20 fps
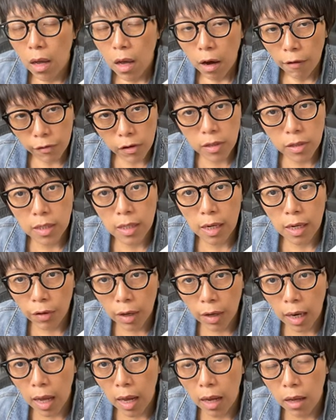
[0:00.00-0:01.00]
Of course, I
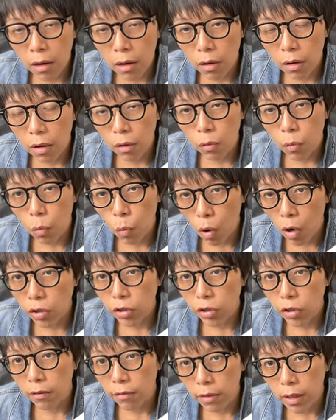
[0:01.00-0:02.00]
rely on
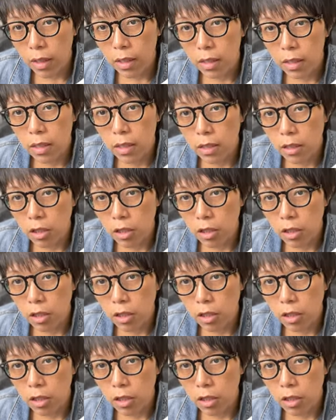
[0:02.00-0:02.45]
wash and rinse,